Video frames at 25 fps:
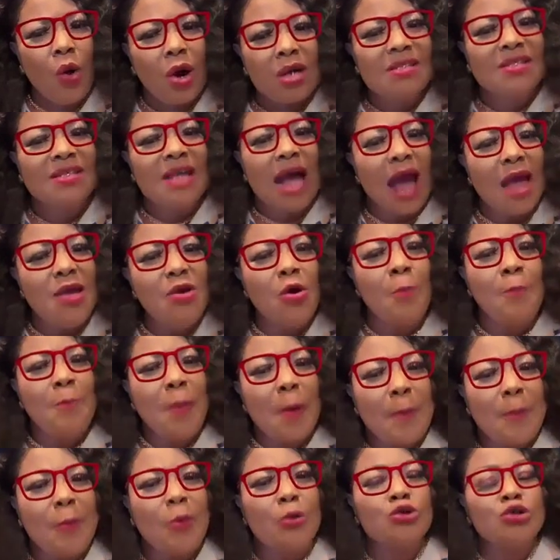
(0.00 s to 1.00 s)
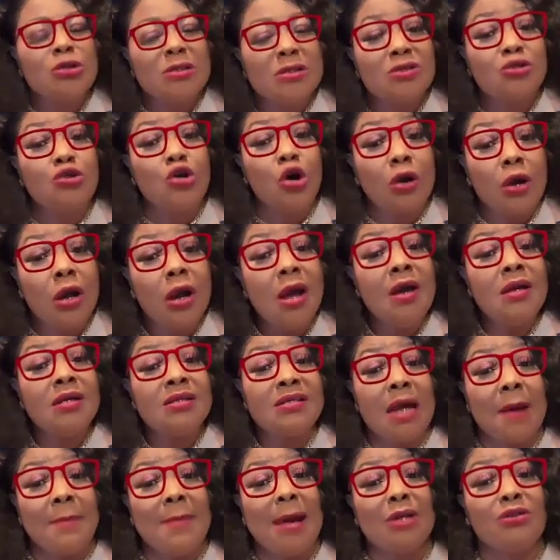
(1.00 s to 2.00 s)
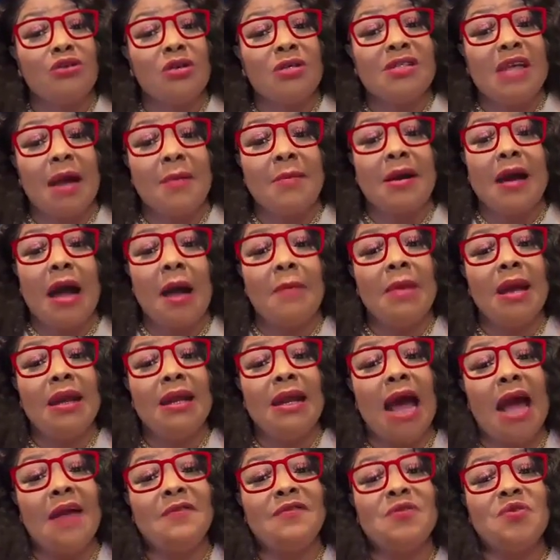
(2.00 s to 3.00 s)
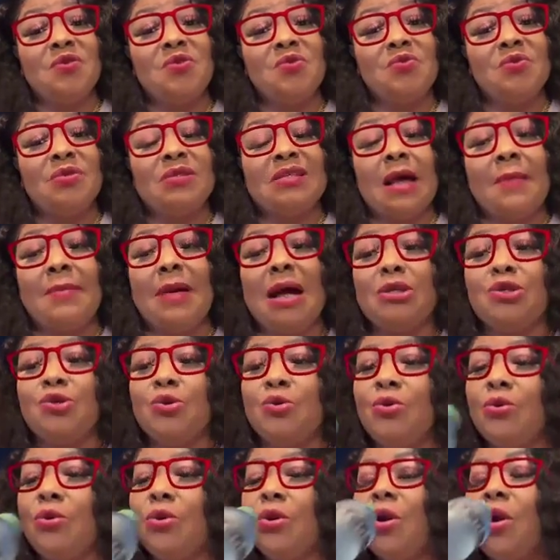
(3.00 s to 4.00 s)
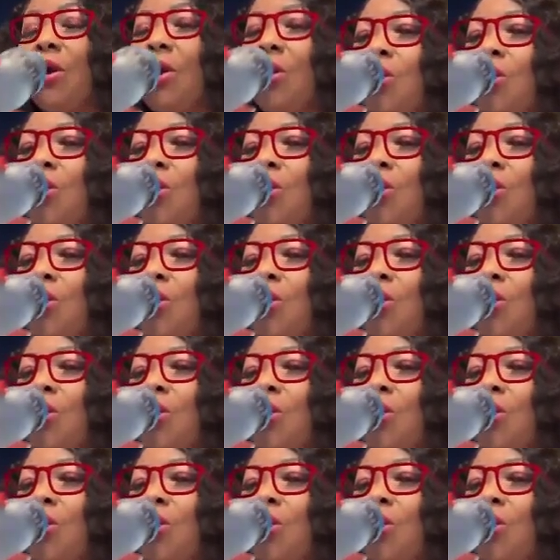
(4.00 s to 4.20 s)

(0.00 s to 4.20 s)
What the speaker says: What are you people talking? Sabato, I'm coming live soon. Sabato.